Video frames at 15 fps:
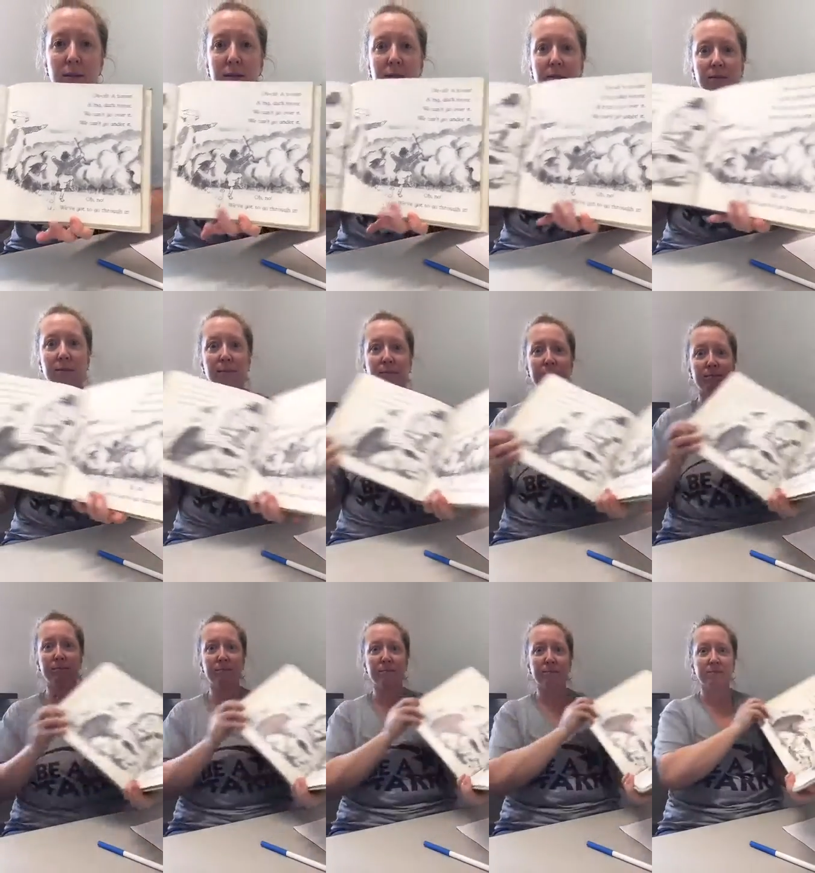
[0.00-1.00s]

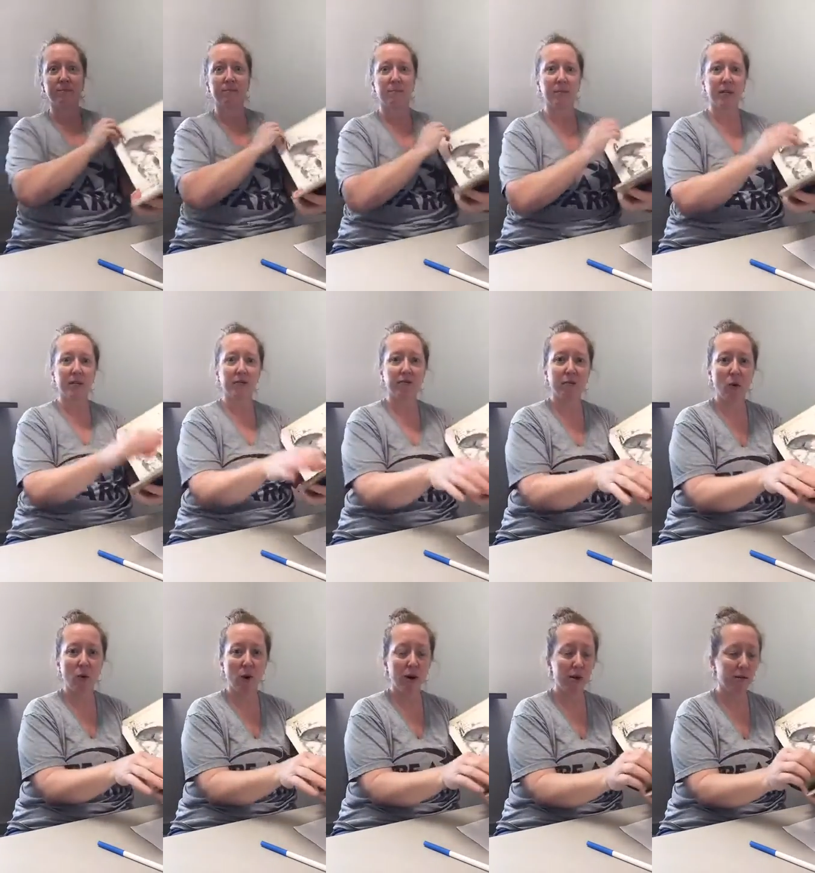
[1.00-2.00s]

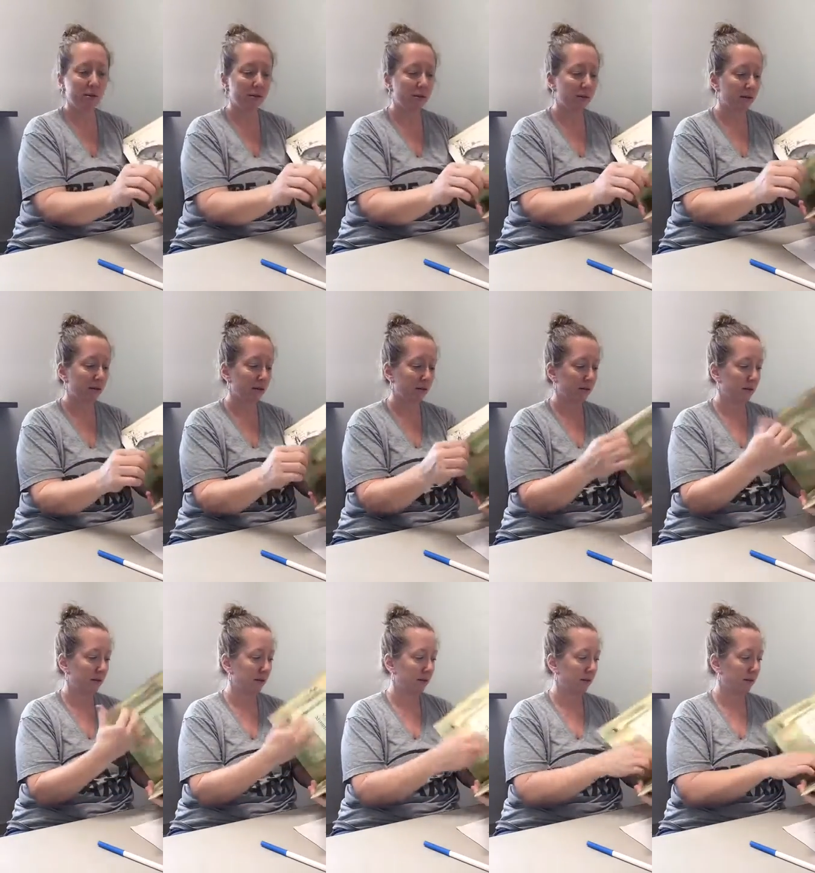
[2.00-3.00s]

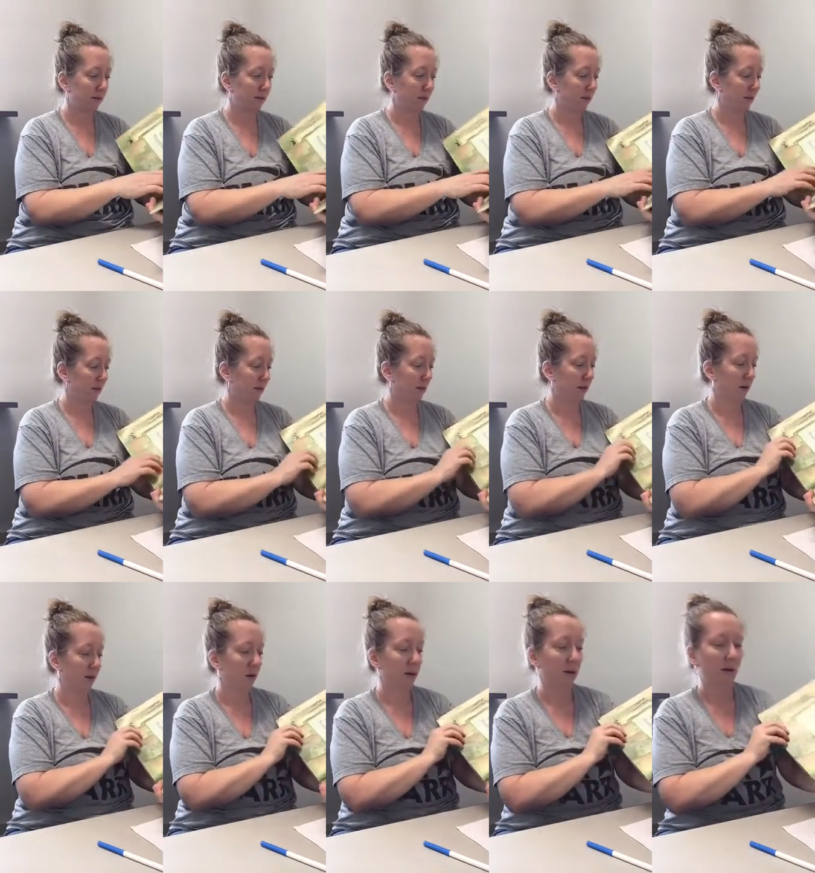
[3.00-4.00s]

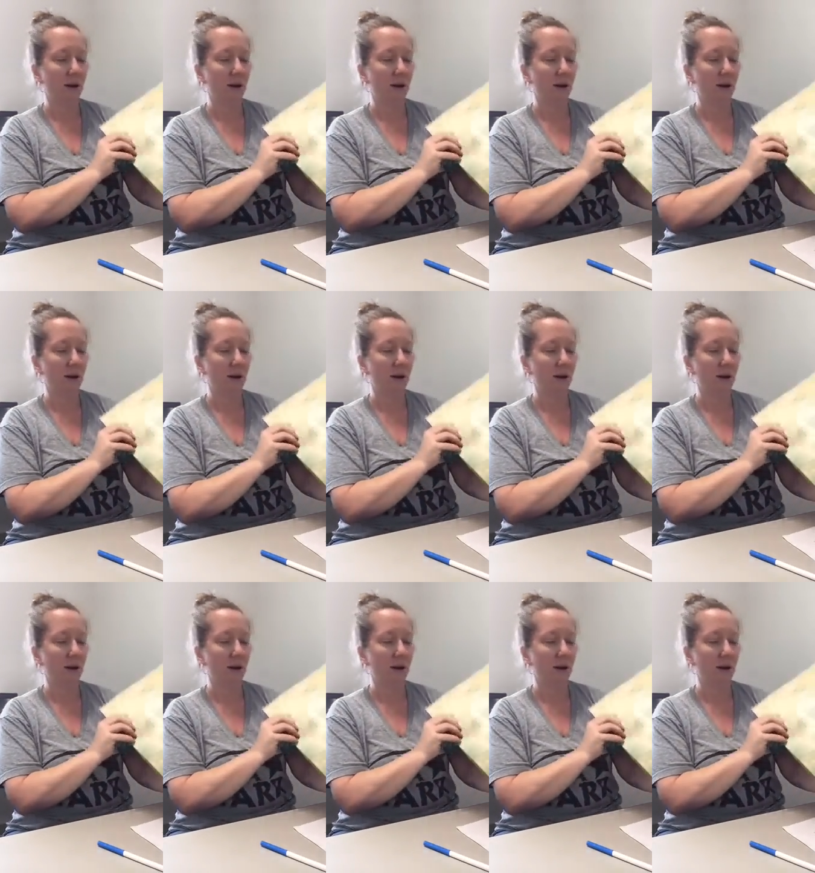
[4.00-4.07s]
Nobody speaks.